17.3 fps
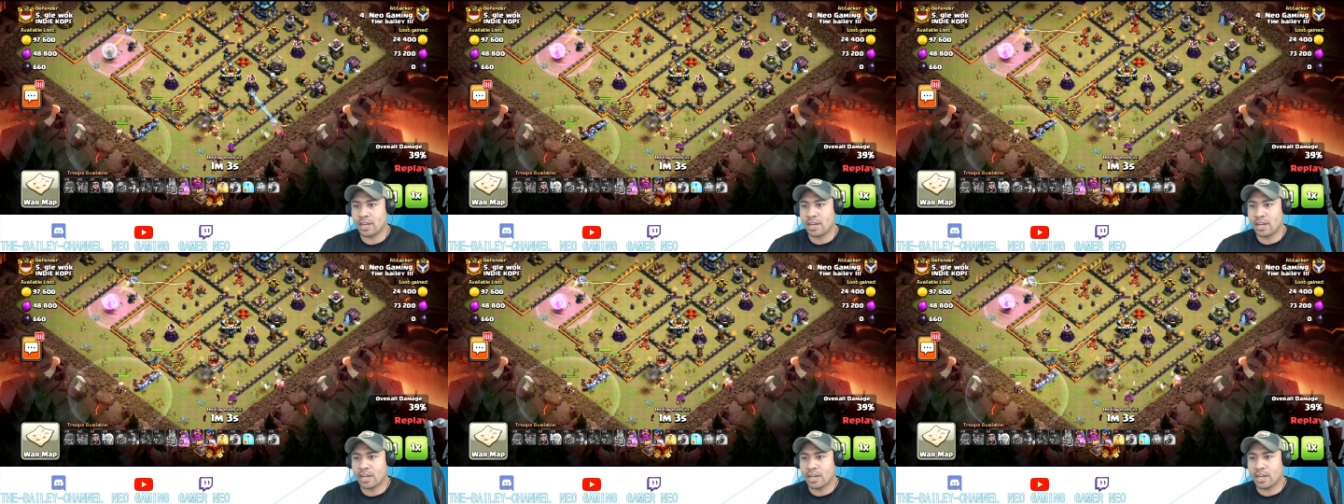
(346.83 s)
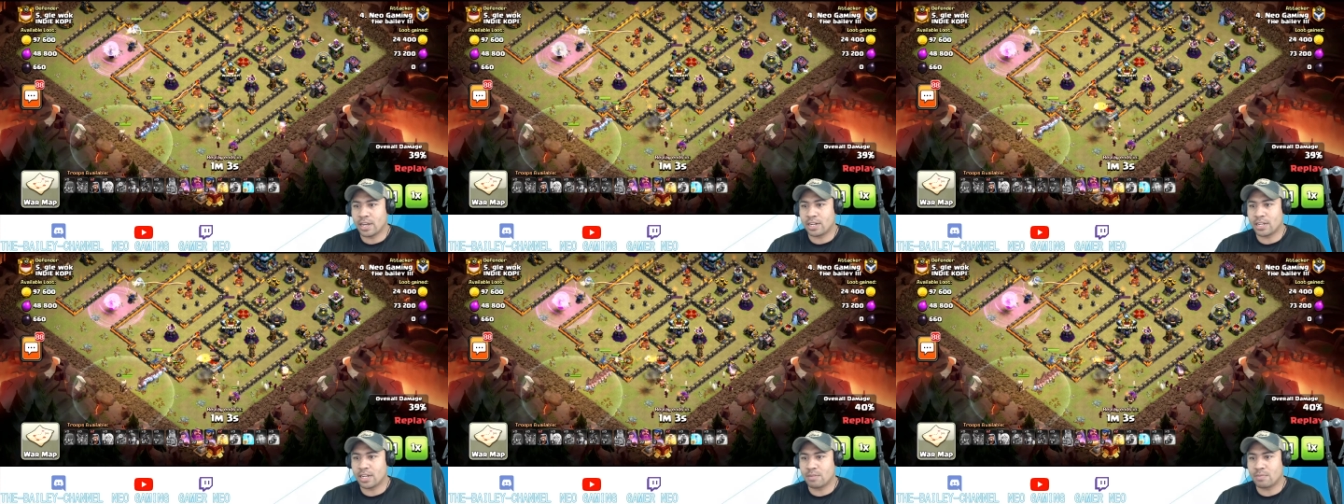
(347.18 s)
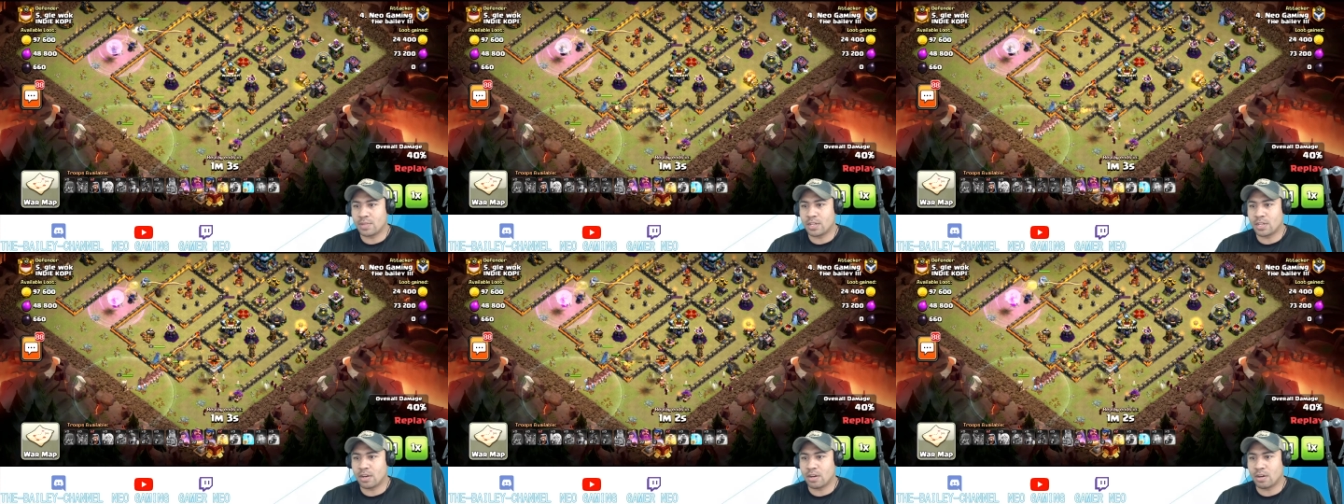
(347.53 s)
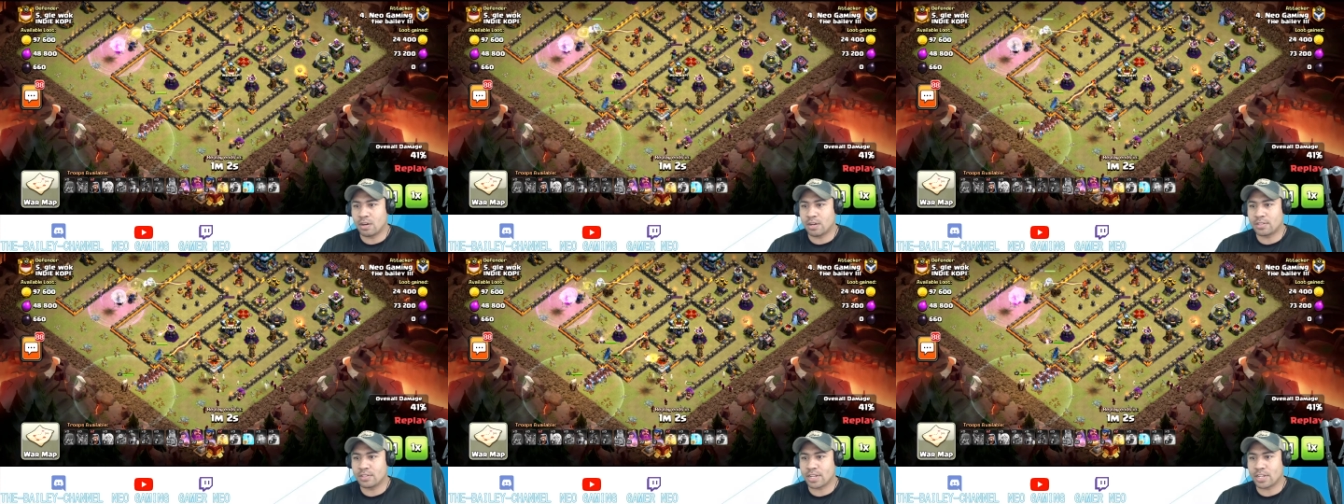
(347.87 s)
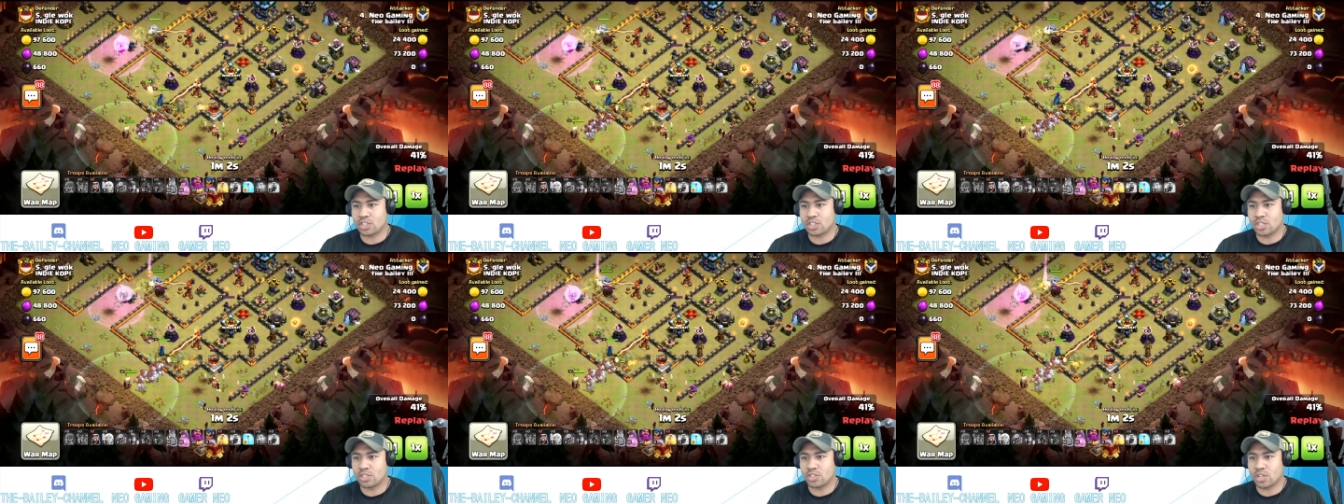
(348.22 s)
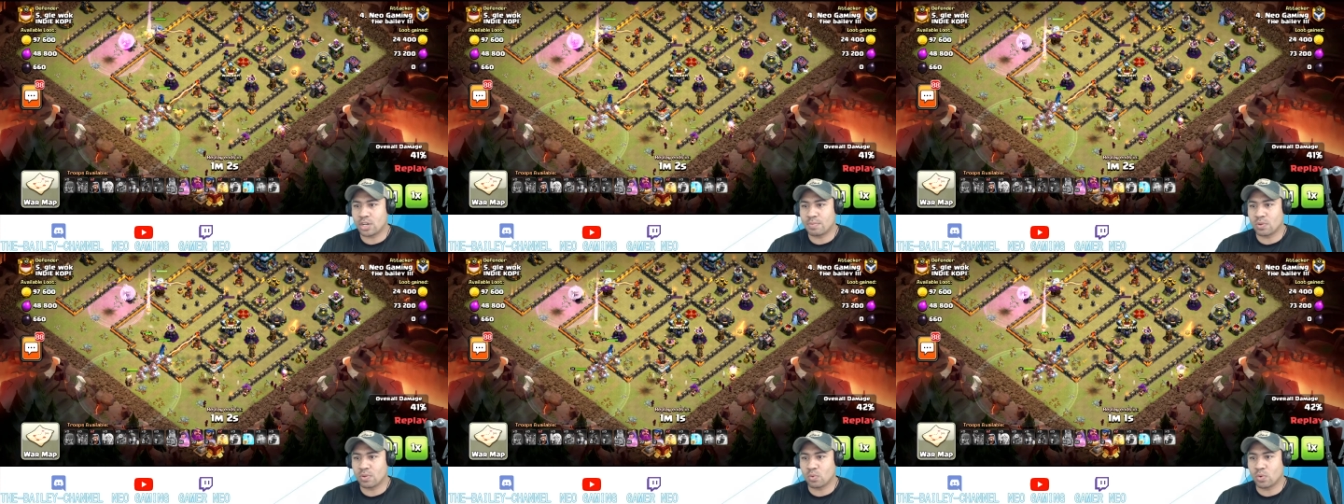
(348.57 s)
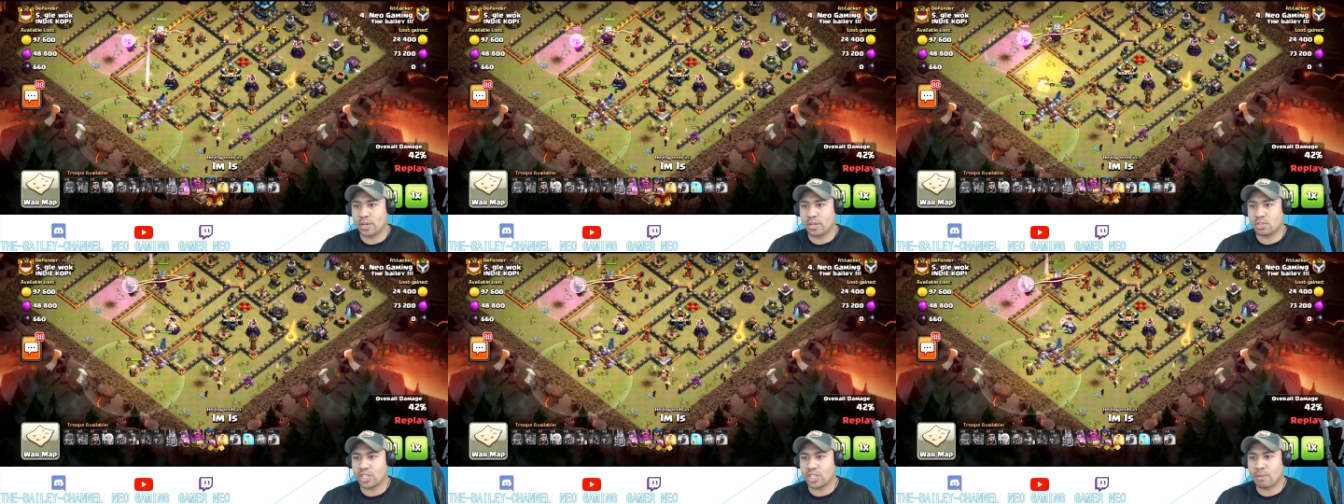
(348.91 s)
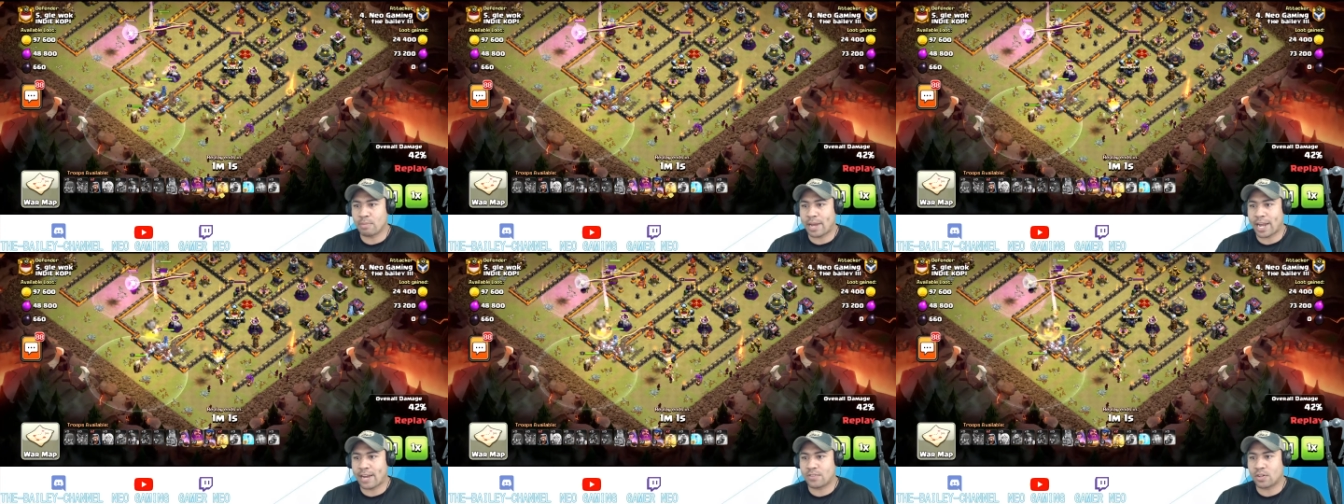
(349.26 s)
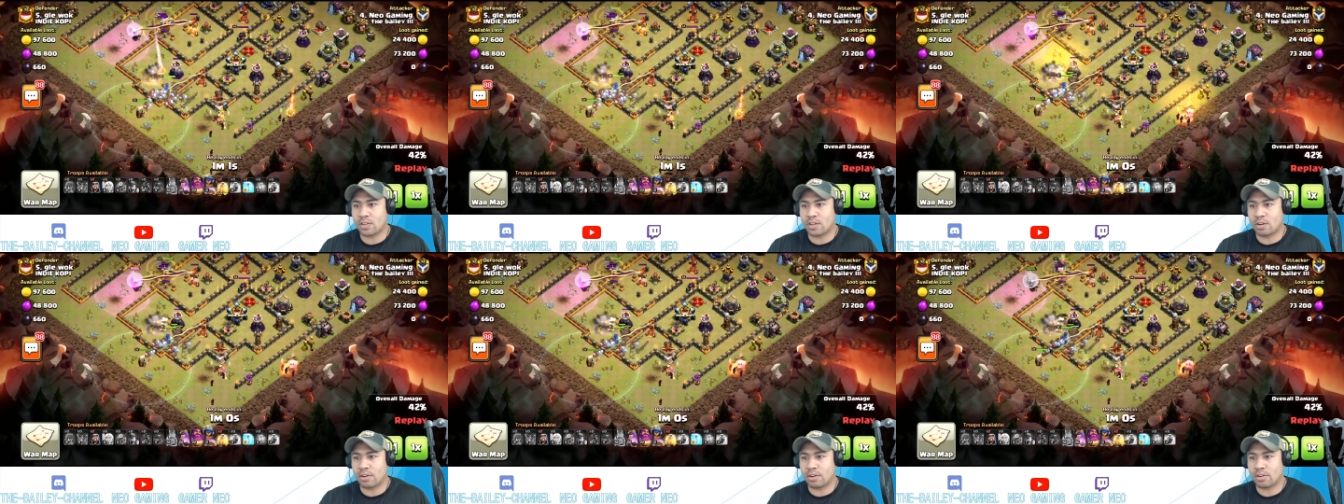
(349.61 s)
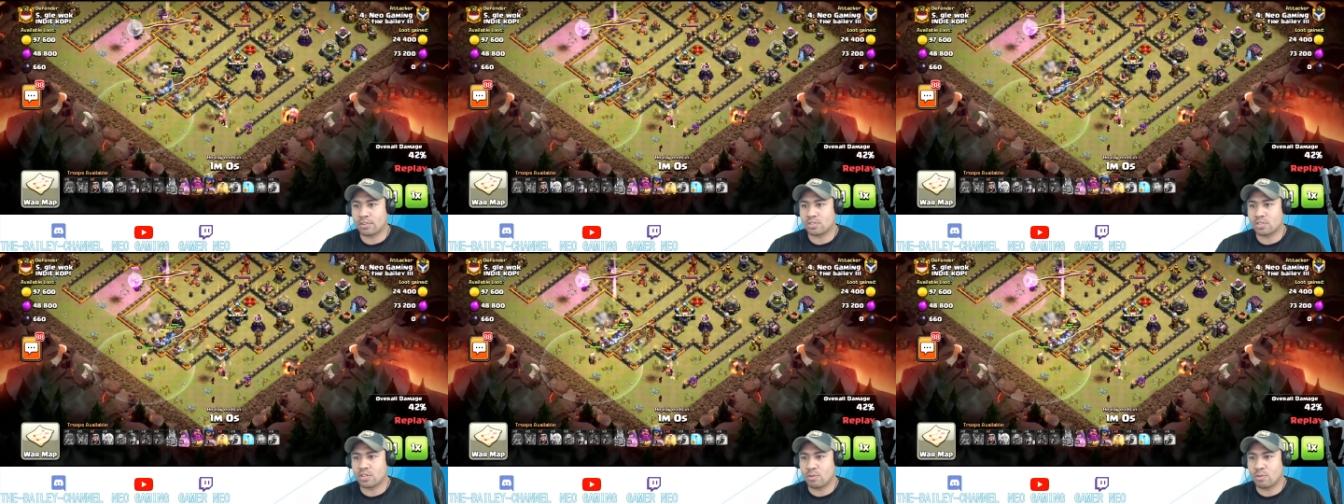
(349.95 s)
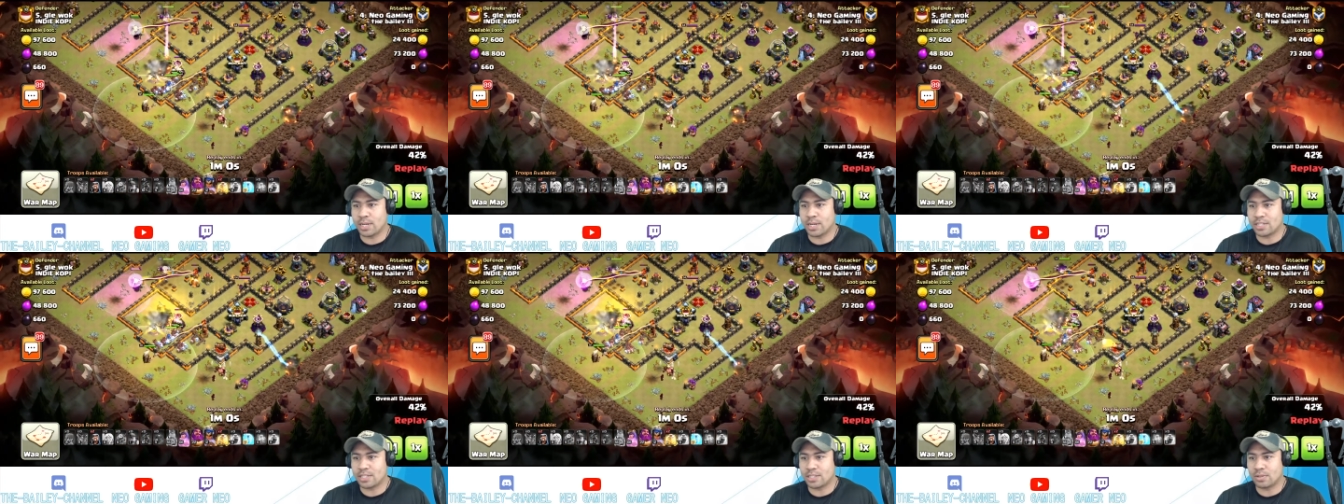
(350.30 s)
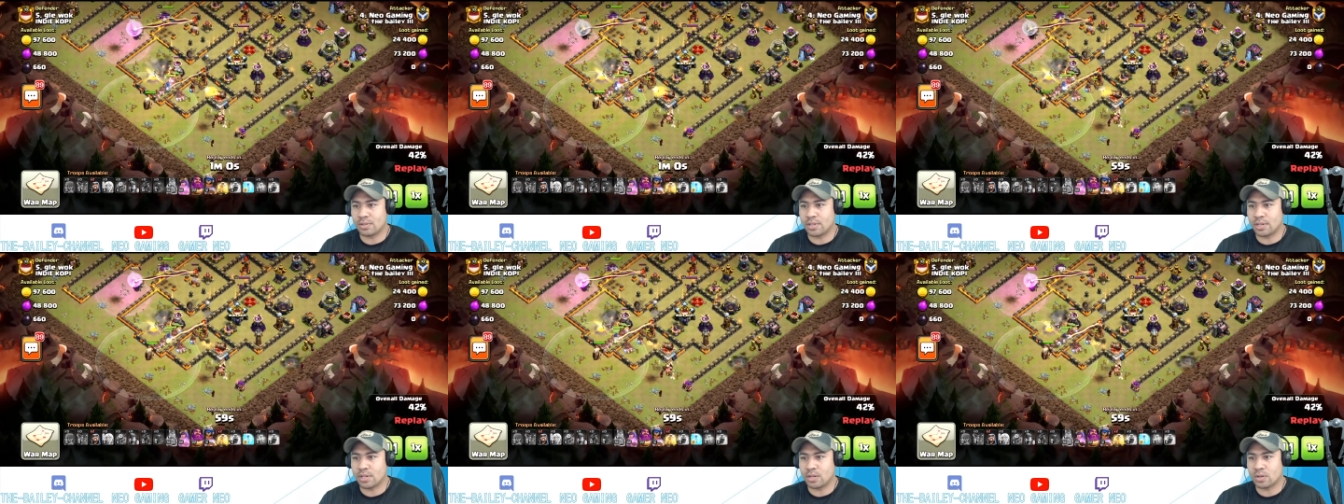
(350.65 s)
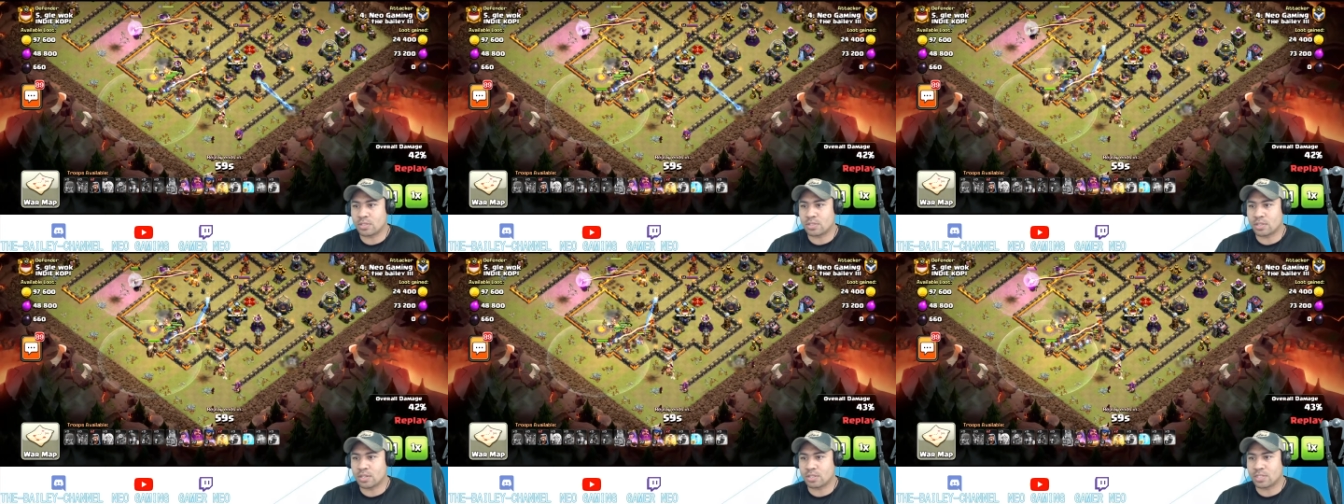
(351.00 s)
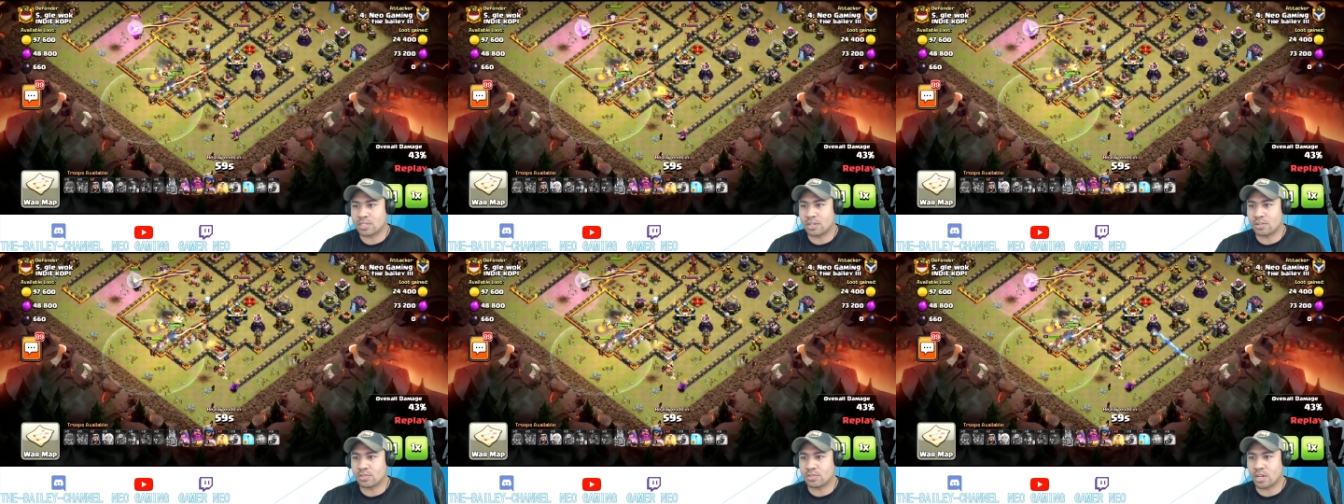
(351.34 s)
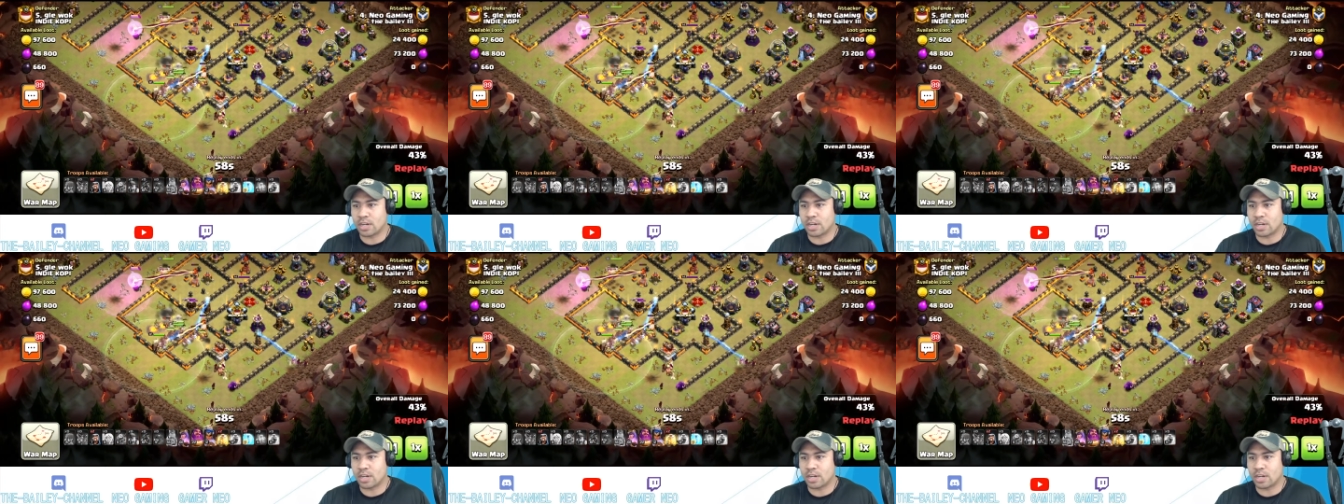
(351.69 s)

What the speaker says: In come the hogs. I should have dropped the royal champ after the hogs. No big deal though, because the single's not going